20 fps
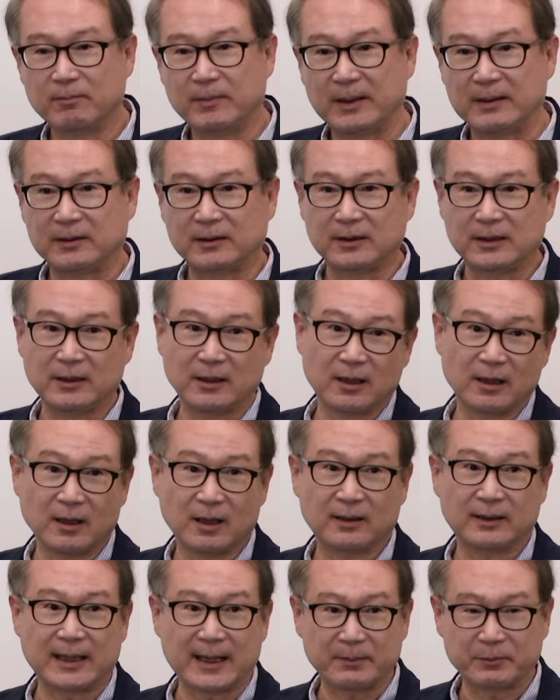basically
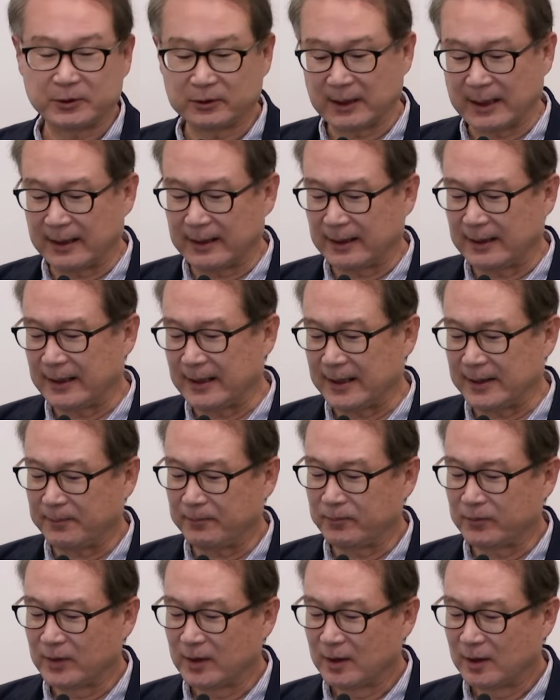adapt to
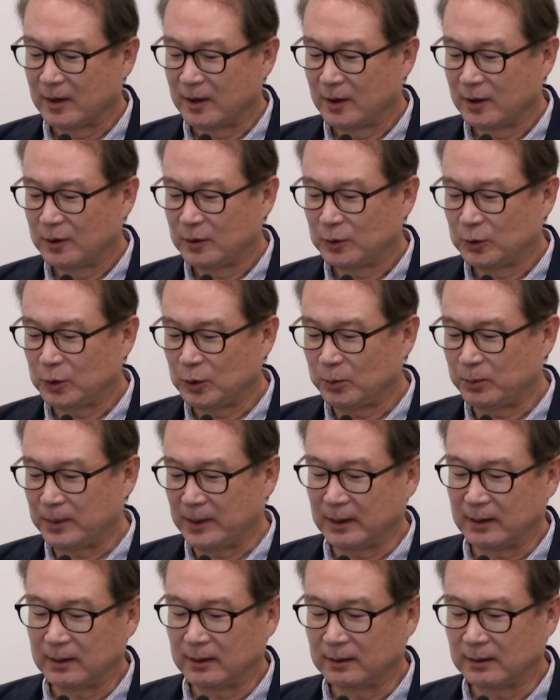LLM to
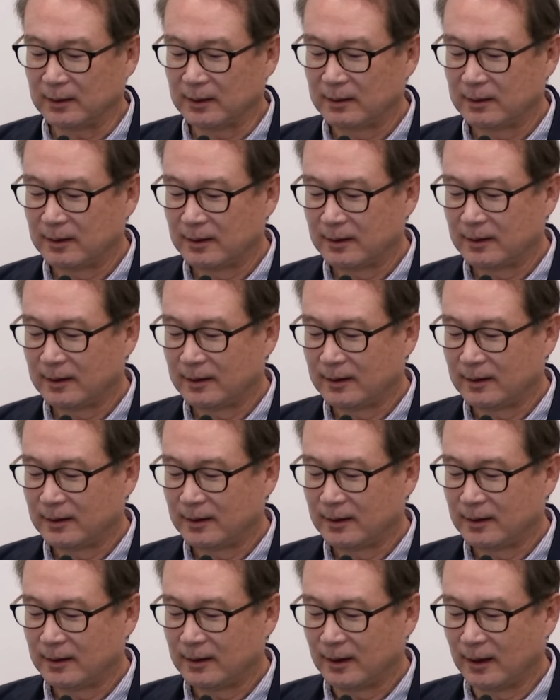build
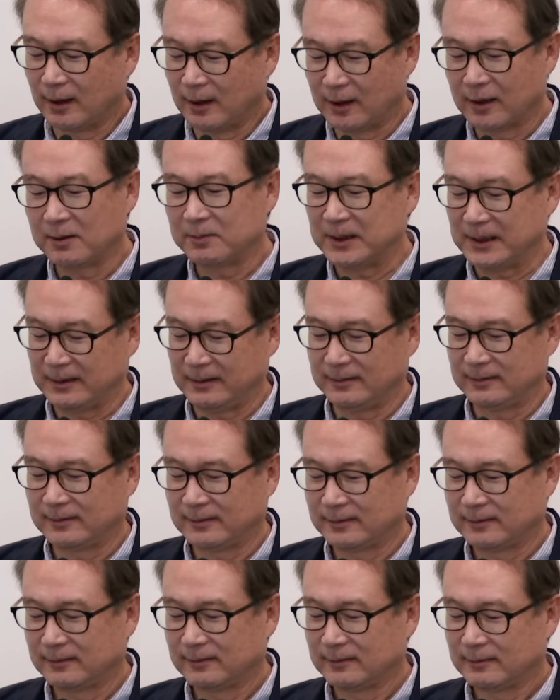all of
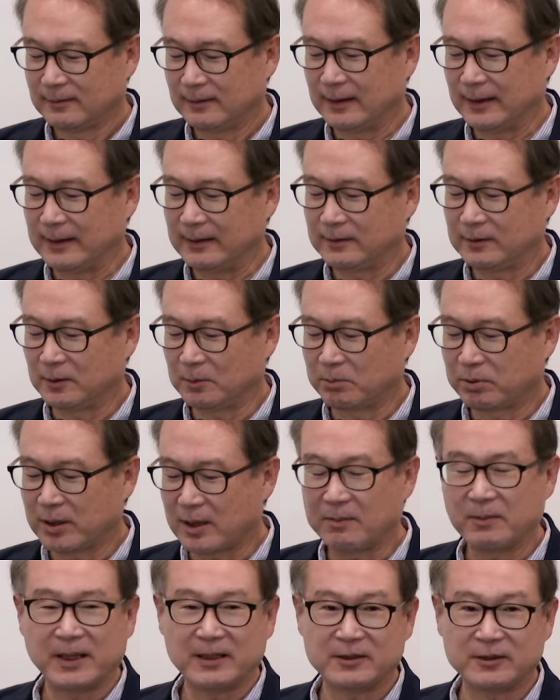these, right? So
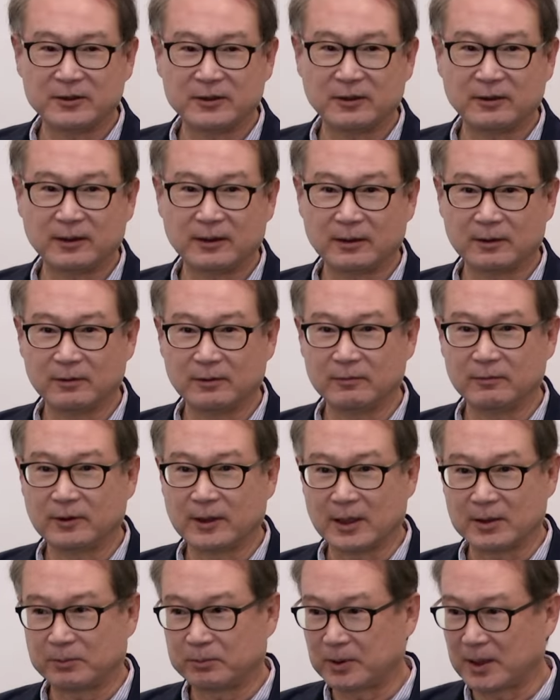prompt engineering, you
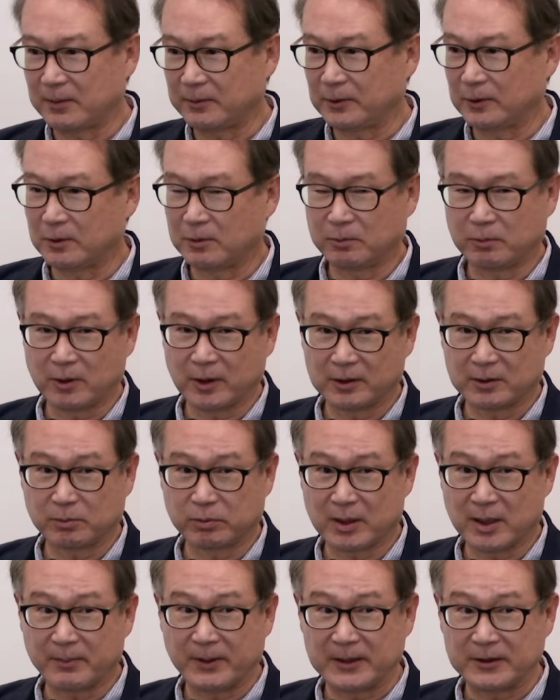guys probably know what
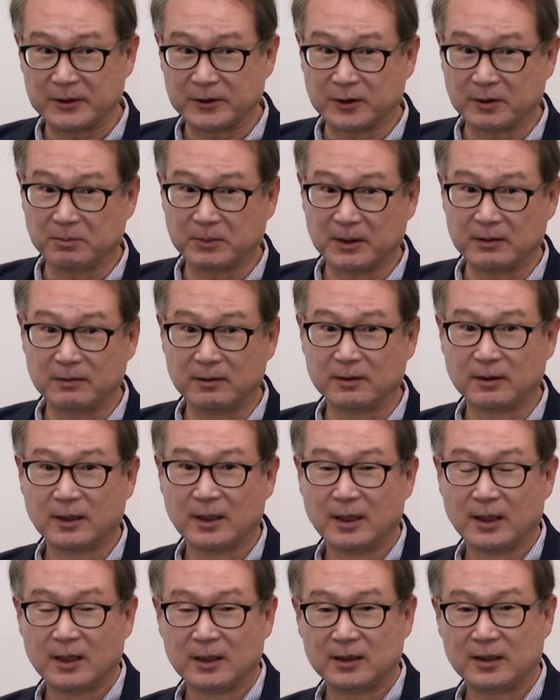prompt engineering means.
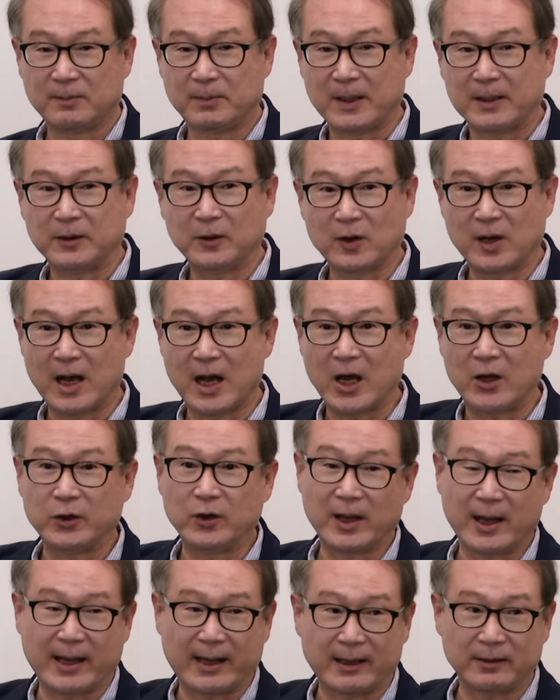Depending on how
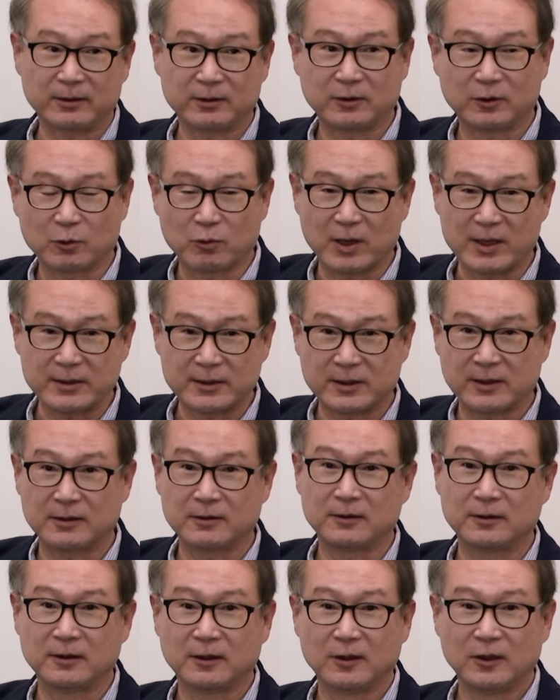you ask a
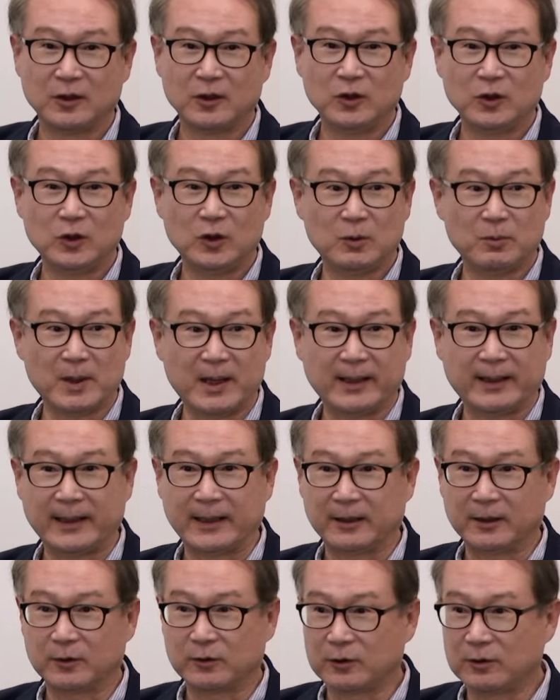question, you may
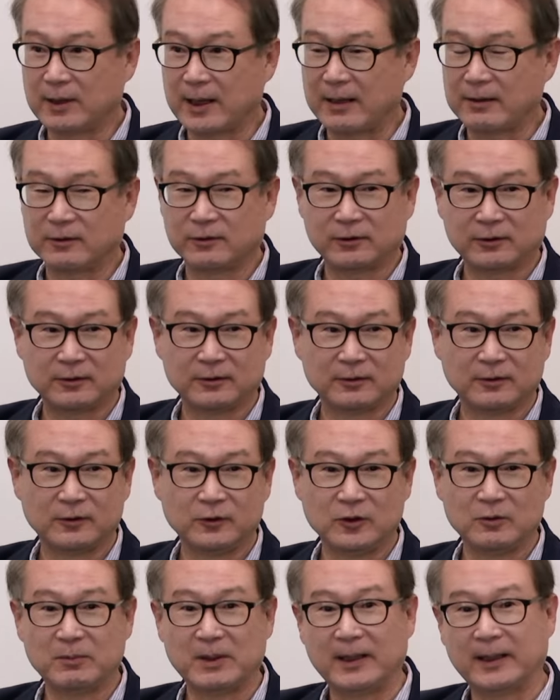get a good answer,
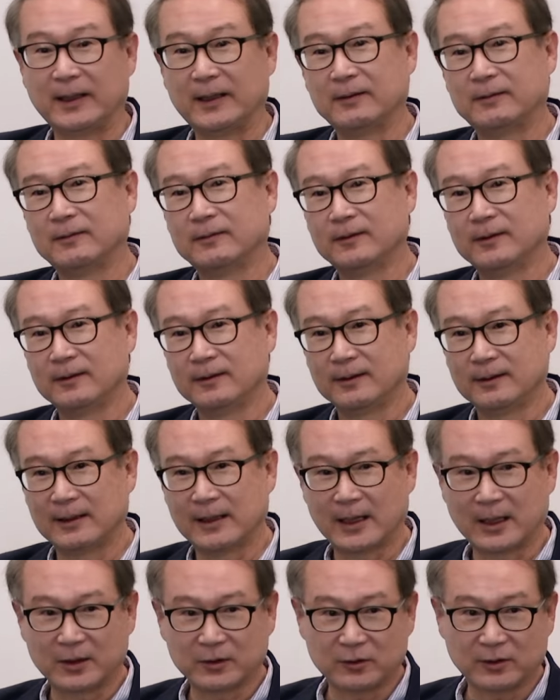you may get
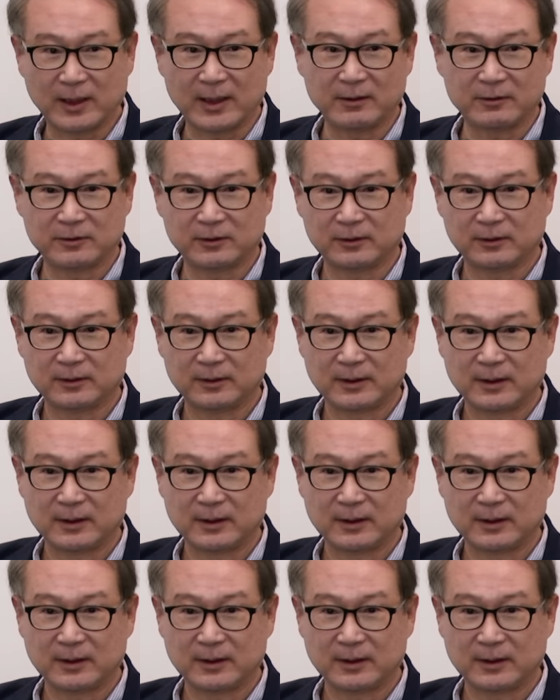not a good answer,